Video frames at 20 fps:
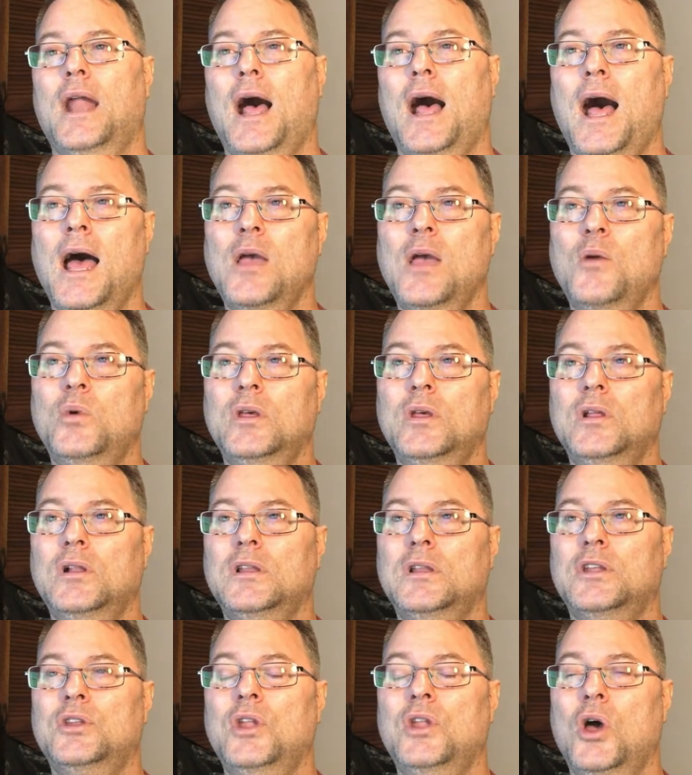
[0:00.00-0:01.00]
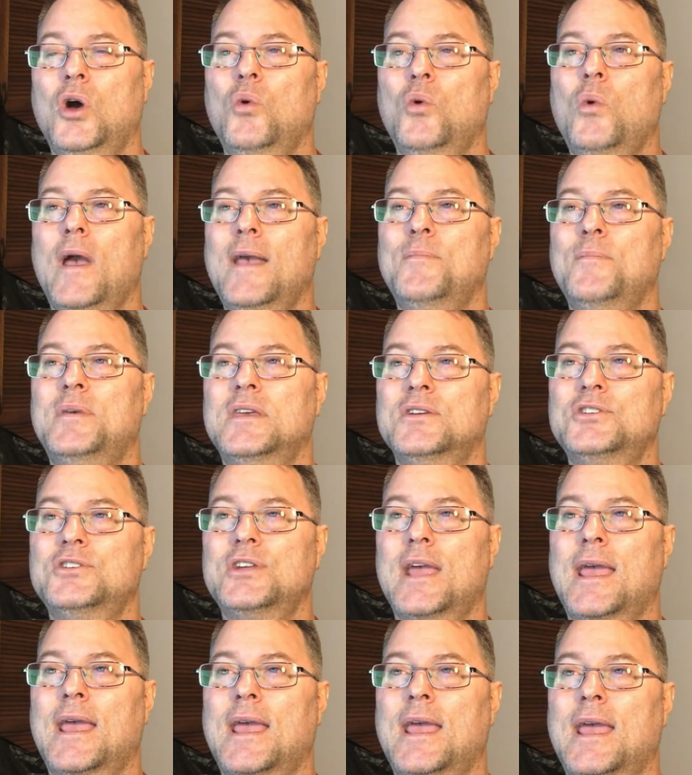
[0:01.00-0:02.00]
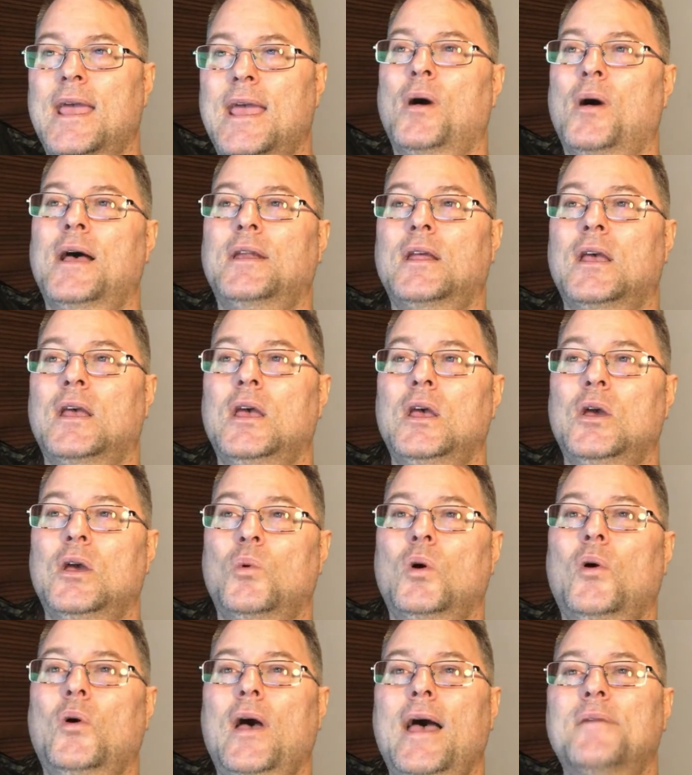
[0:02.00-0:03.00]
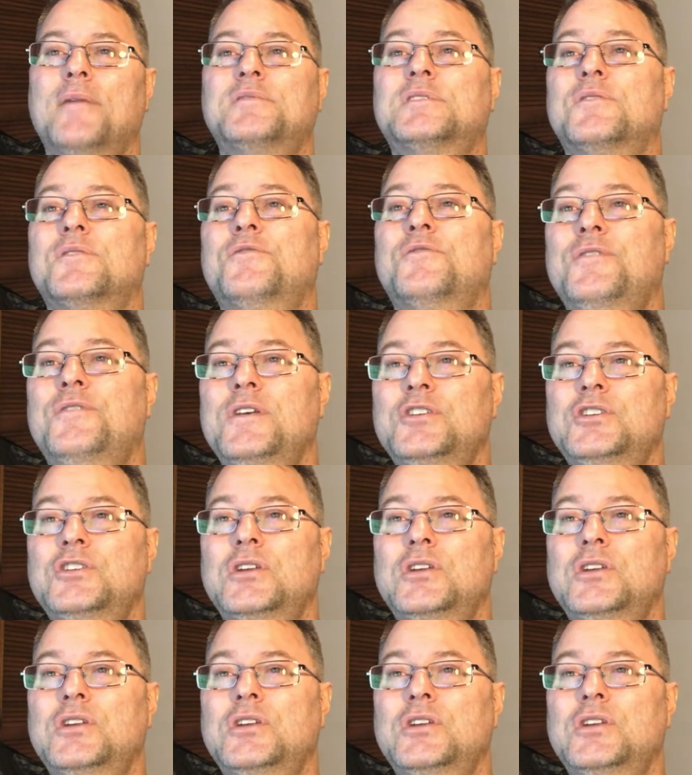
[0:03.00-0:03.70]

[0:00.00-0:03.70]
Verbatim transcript: but will have sufficient courage so that now,